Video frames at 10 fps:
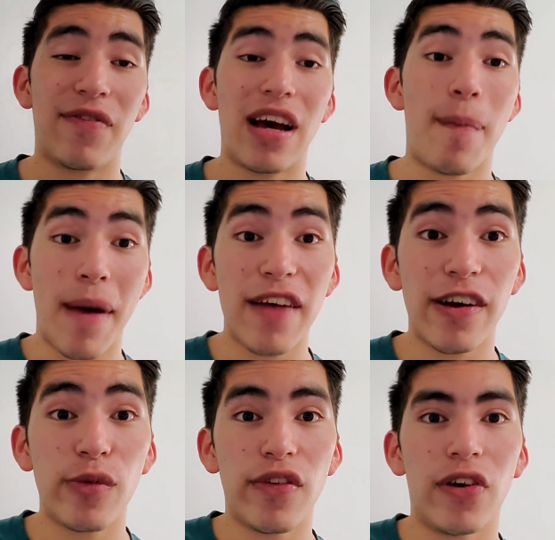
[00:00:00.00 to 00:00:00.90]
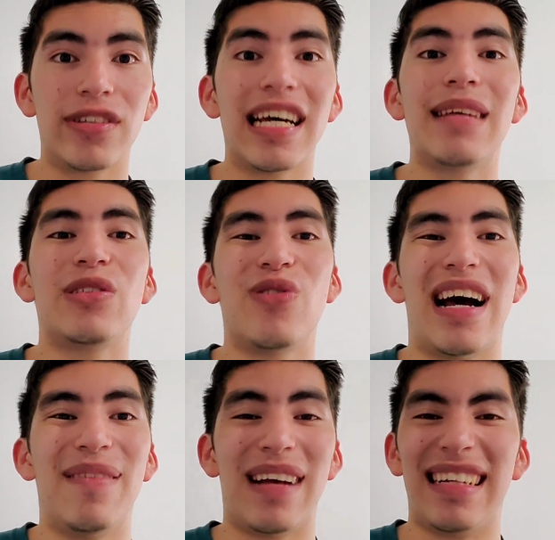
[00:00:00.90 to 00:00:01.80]
if not my favorite movie of all time. So
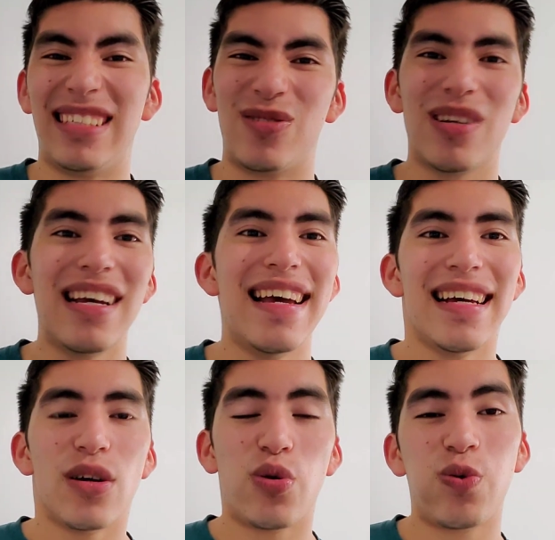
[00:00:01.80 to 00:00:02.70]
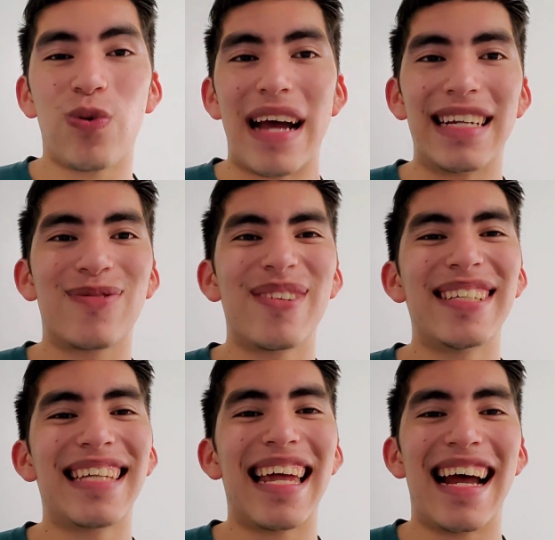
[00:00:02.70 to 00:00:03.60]
I just
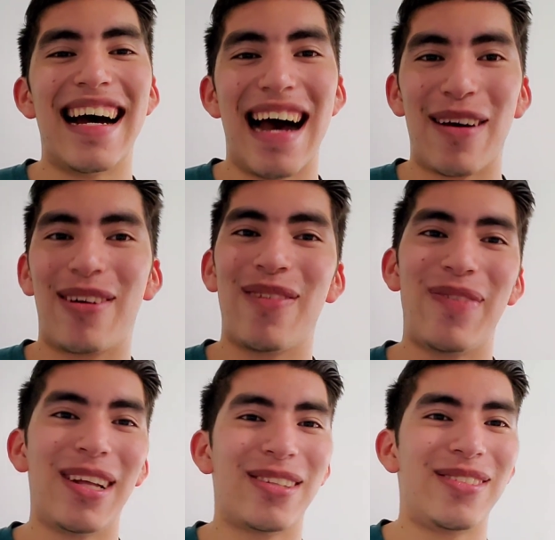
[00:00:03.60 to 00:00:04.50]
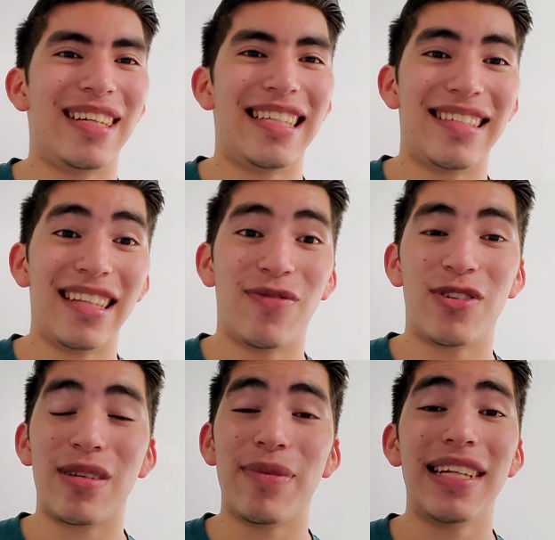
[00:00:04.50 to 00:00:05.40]
wish that I could have been there to see the
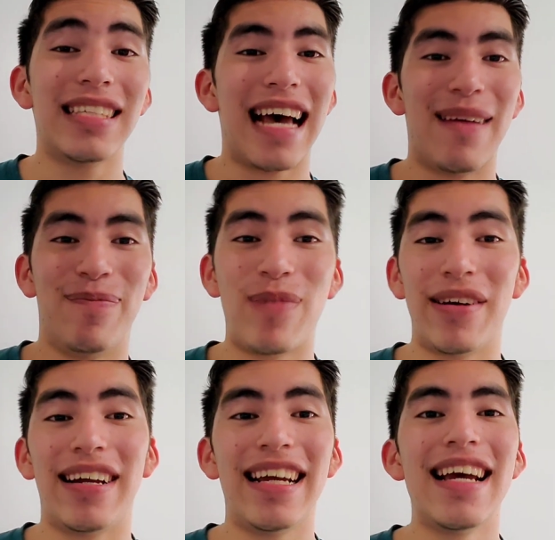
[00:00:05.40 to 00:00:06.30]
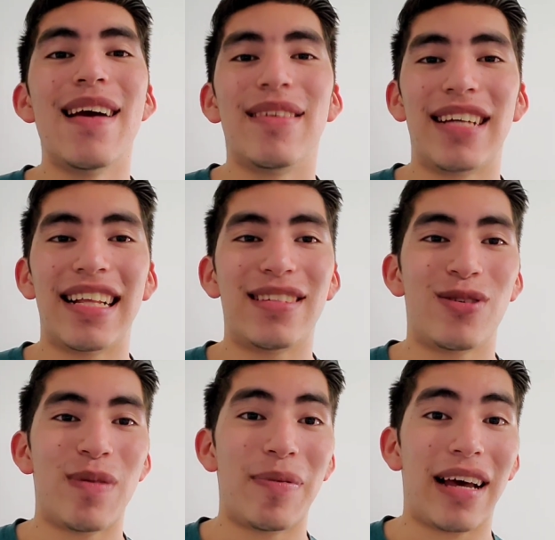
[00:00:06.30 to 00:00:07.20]
first 2 minutes. I'm very jealous of
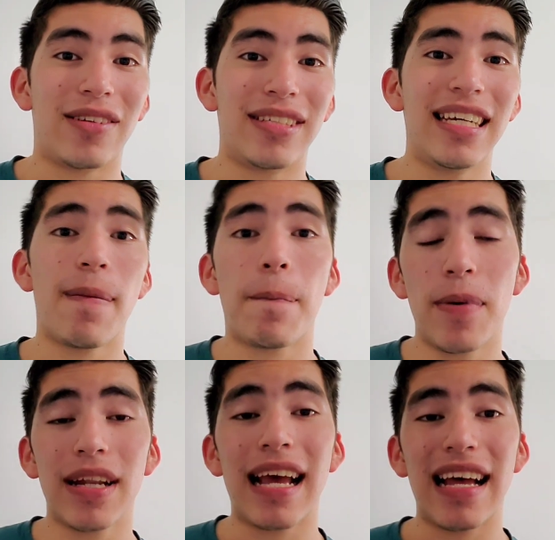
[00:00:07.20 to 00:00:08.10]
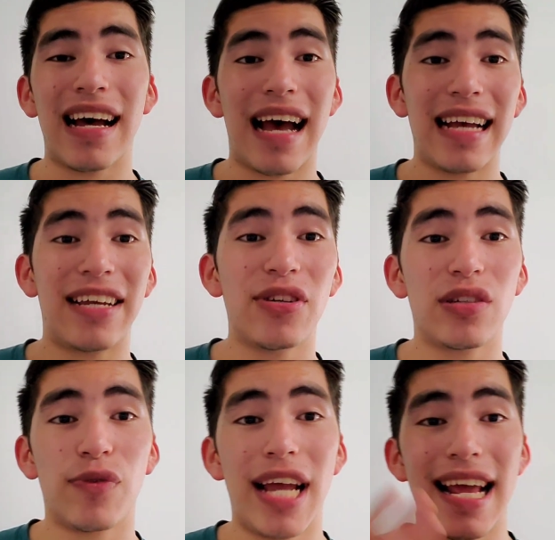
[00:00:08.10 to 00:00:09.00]
those people that got to see it. But here's
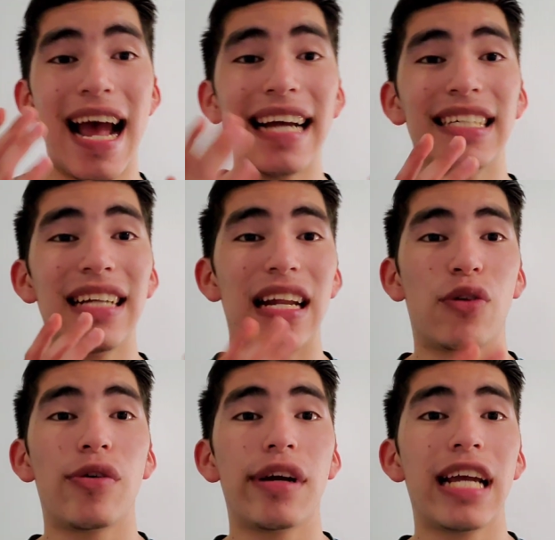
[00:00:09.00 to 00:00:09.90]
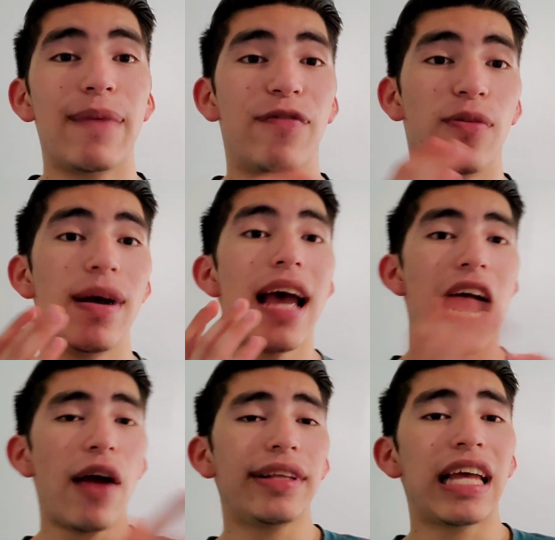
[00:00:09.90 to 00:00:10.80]
a reaction and a quick recap from
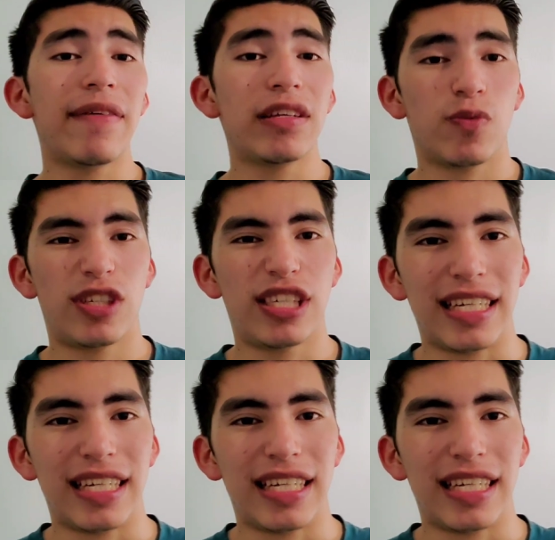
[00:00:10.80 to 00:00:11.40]
Eric Davis, which